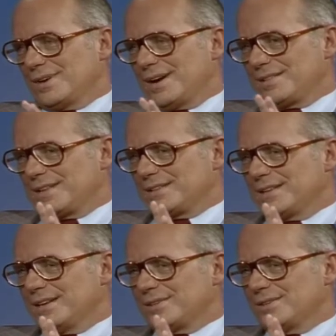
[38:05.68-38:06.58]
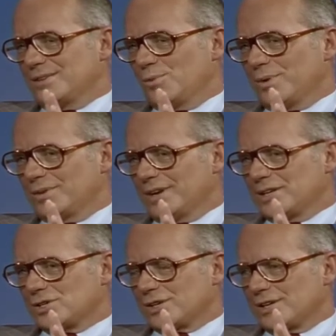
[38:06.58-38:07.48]
I think that, it, that the
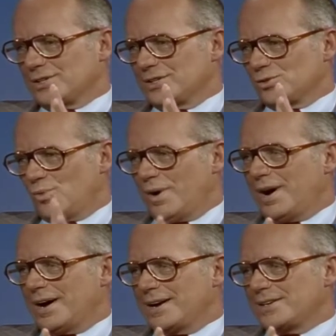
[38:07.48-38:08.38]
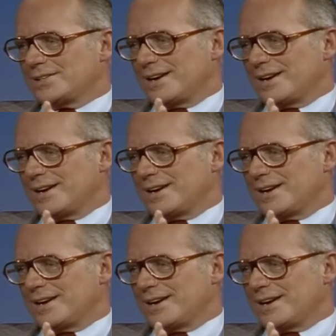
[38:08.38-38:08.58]
legislation is wise.